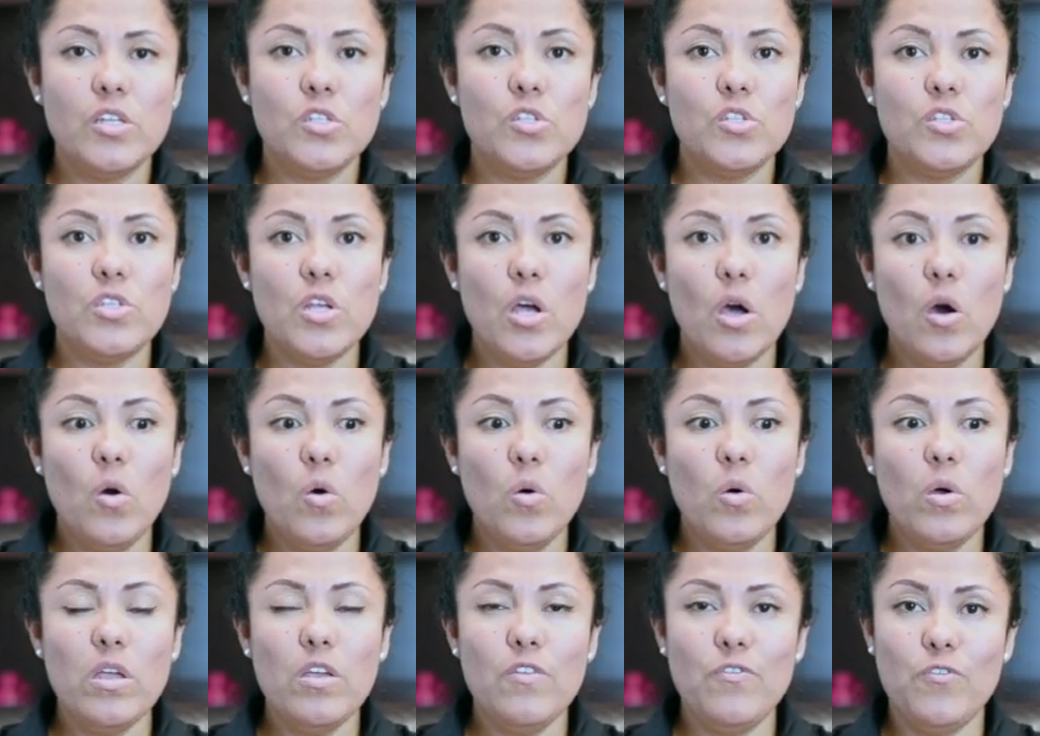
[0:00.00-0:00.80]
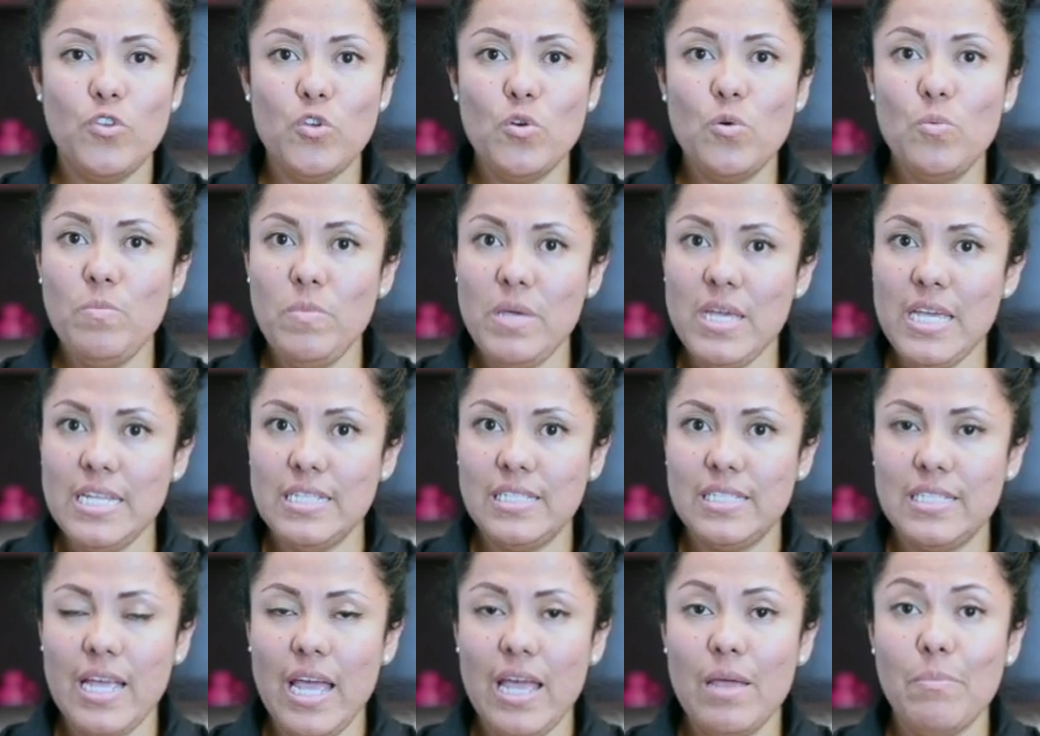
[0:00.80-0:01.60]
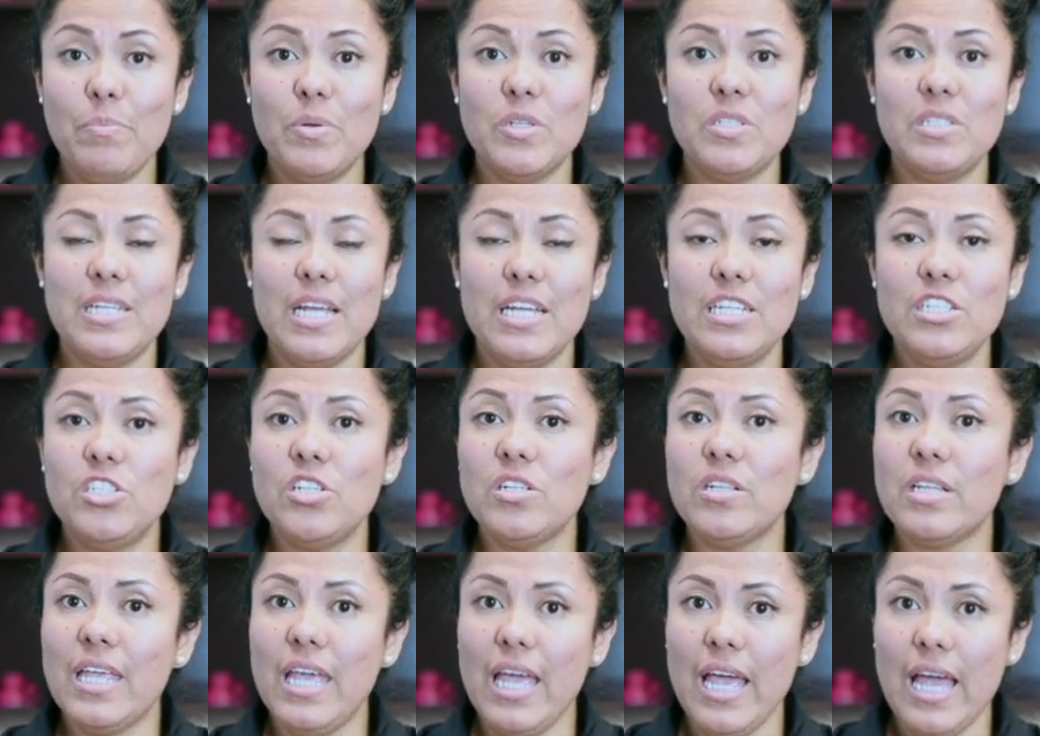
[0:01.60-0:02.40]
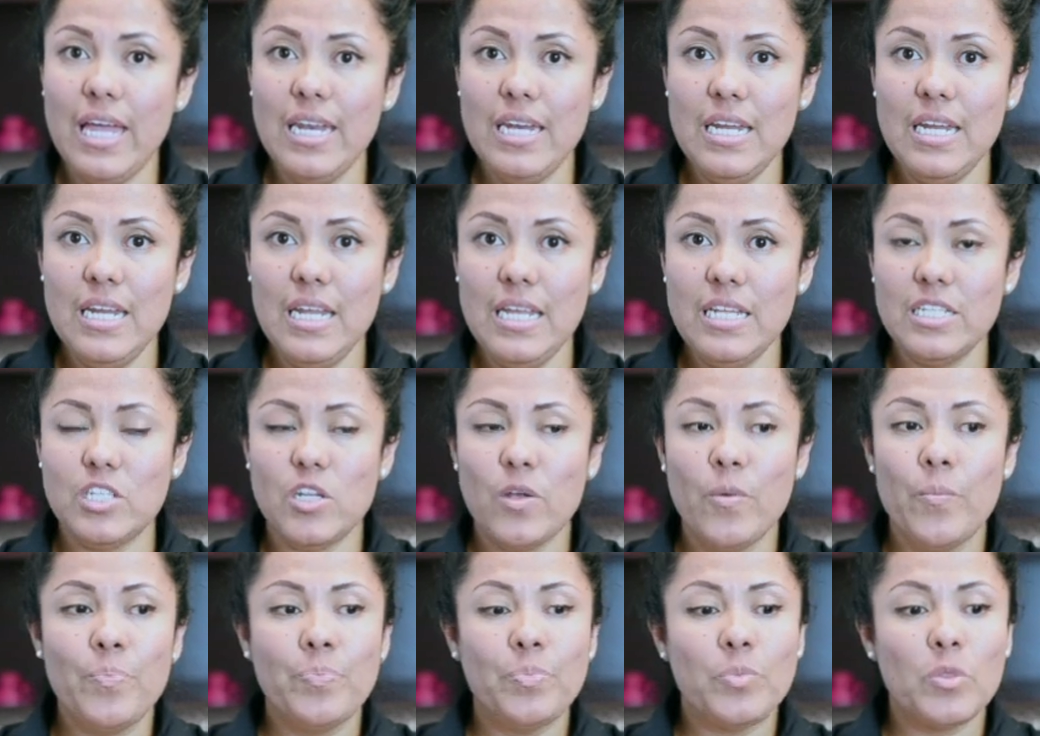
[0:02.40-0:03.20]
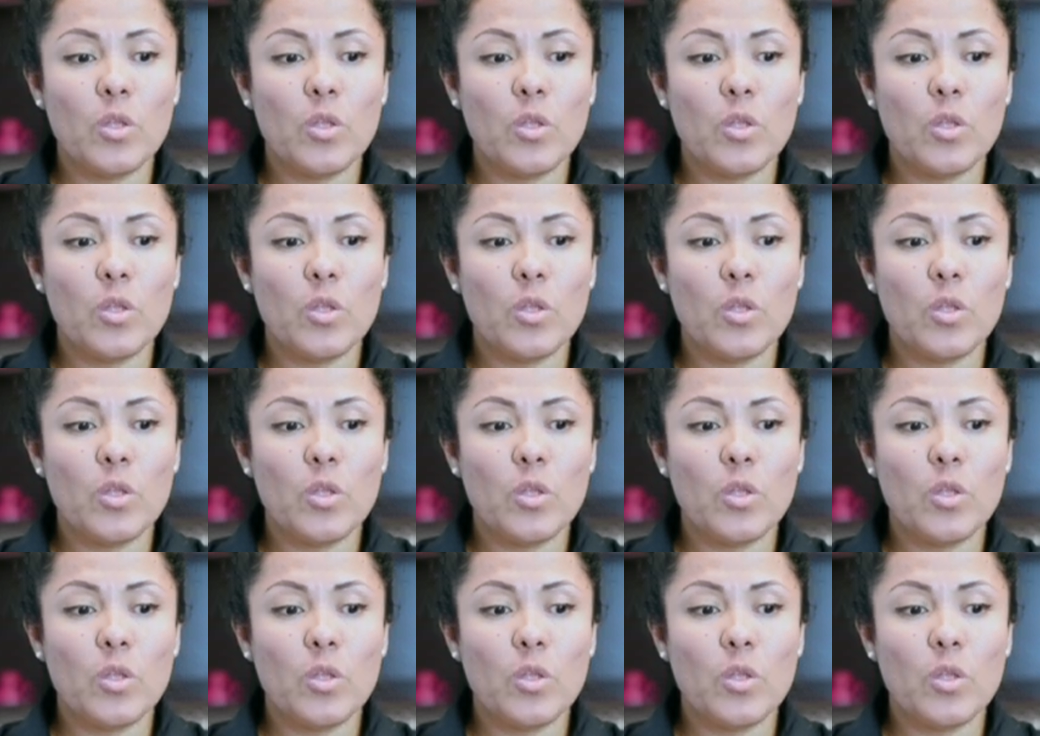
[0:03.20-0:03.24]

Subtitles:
So if you meet a potential candidate